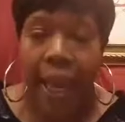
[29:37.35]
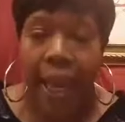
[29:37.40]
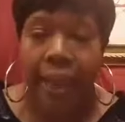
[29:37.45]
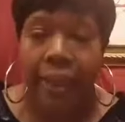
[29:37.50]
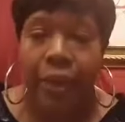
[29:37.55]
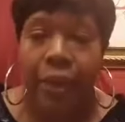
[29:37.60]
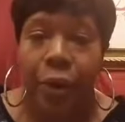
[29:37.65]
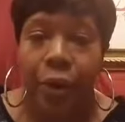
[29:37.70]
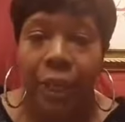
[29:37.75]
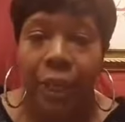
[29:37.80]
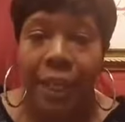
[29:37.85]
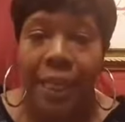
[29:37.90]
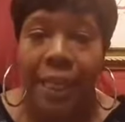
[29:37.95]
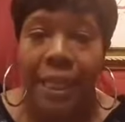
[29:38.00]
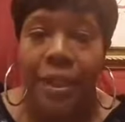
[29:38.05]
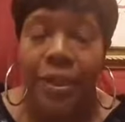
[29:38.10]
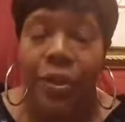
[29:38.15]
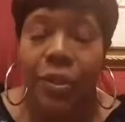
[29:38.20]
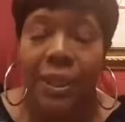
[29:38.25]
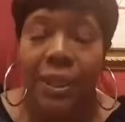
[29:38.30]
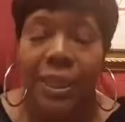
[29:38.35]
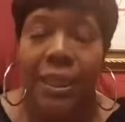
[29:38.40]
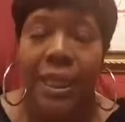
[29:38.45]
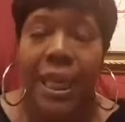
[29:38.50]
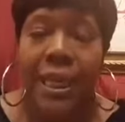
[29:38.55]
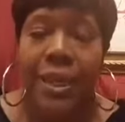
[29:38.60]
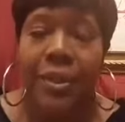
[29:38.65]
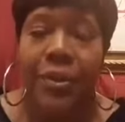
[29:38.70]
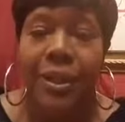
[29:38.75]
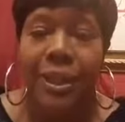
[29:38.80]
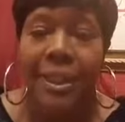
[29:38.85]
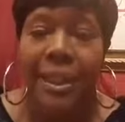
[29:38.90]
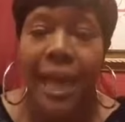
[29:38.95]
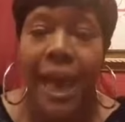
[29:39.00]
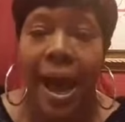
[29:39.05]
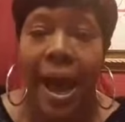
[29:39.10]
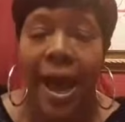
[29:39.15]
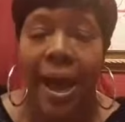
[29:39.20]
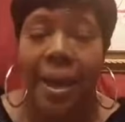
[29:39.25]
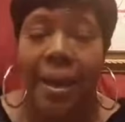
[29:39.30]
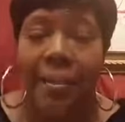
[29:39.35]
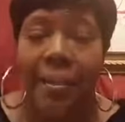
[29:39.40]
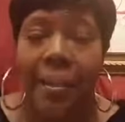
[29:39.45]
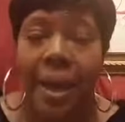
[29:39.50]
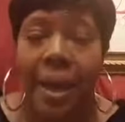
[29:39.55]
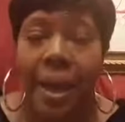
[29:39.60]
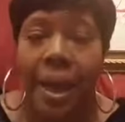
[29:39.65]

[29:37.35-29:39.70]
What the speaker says: 8:30 Eastern Standard Time,